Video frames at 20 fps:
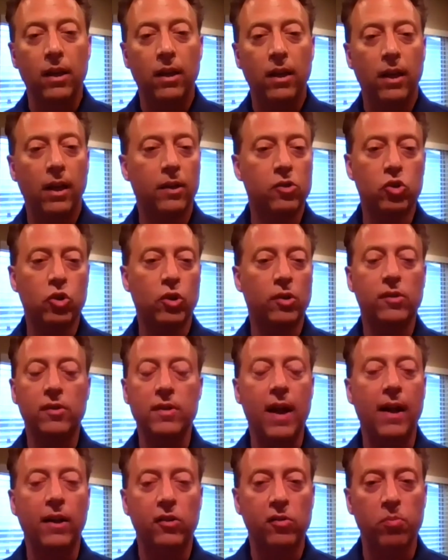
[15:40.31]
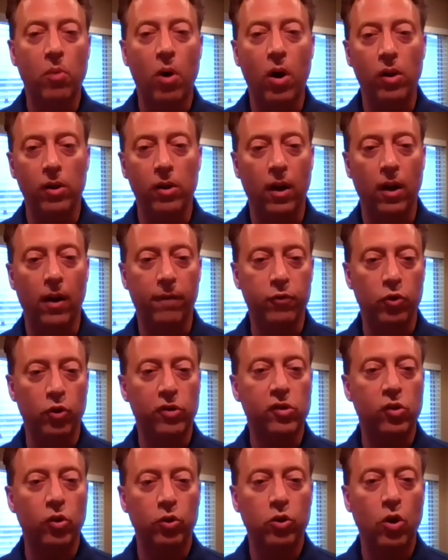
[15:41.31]
it's just not small enough. You're
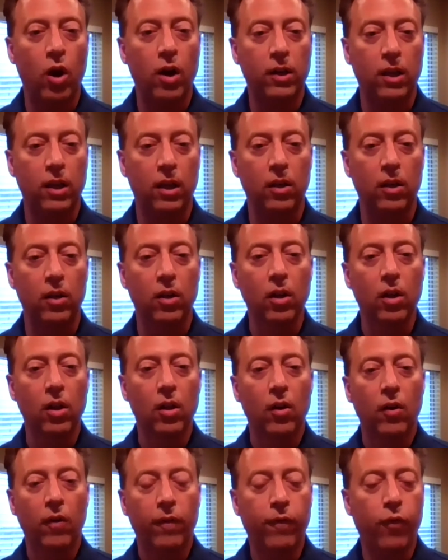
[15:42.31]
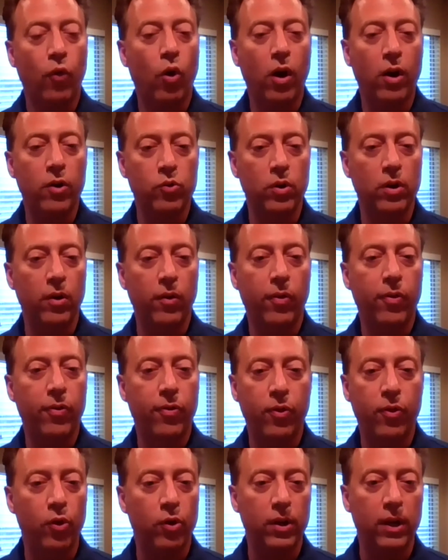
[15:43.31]
still talking
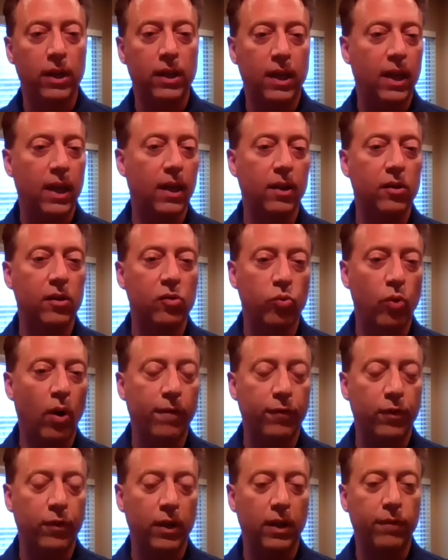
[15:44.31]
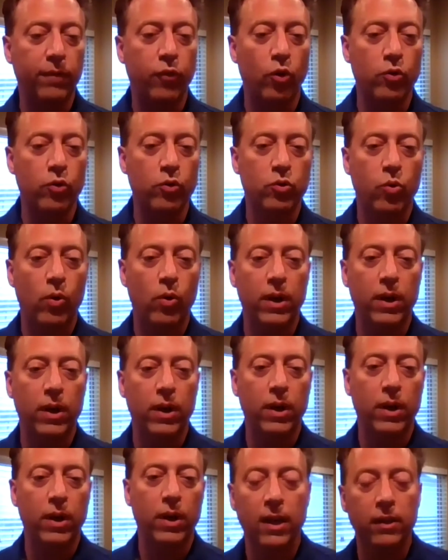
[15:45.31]
430 kids, roughly
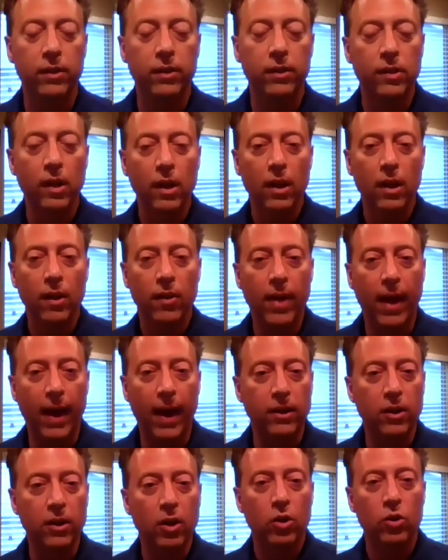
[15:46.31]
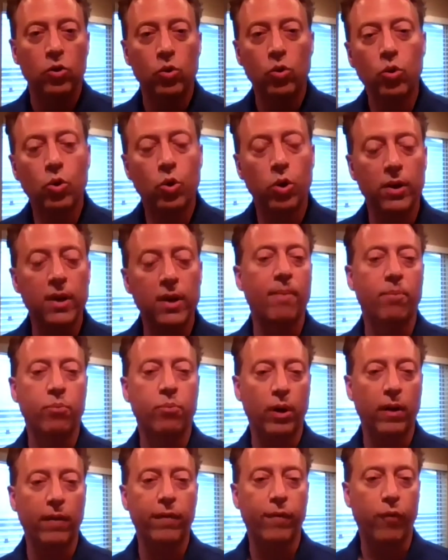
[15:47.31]
420 kids, that you could
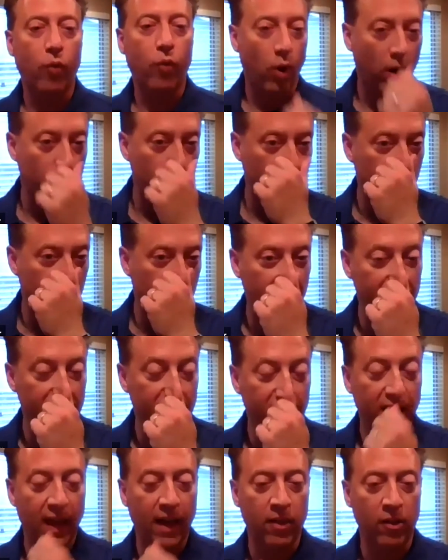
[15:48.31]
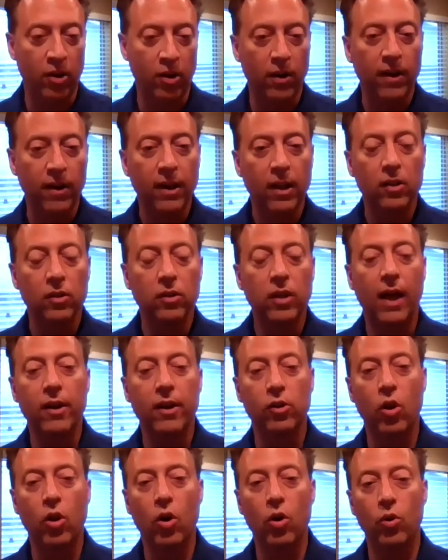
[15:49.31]
not bring 400 kids together, let
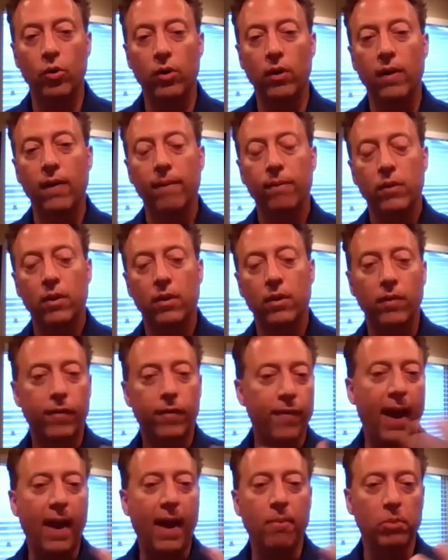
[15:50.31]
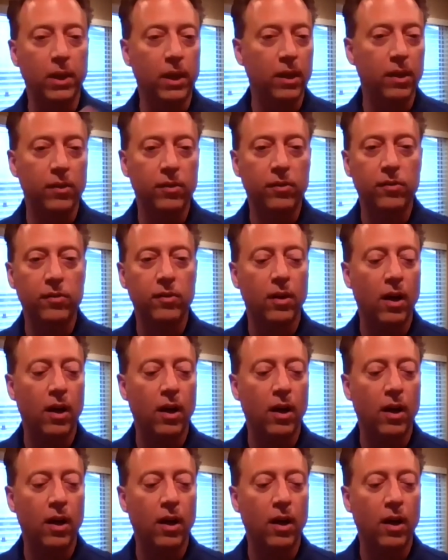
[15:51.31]
alone families.